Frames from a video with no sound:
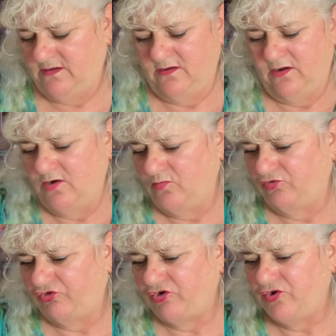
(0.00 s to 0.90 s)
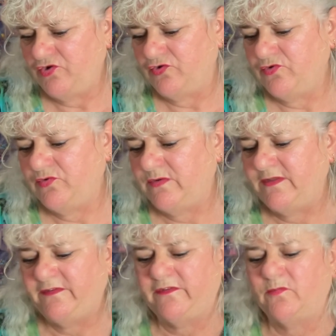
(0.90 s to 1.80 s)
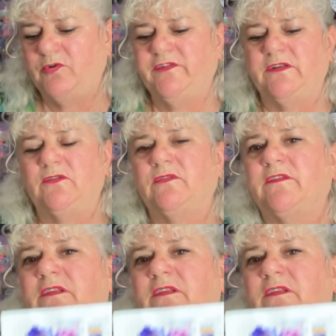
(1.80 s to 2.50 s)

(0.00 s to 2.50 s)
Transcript: I will show you, this is what it looks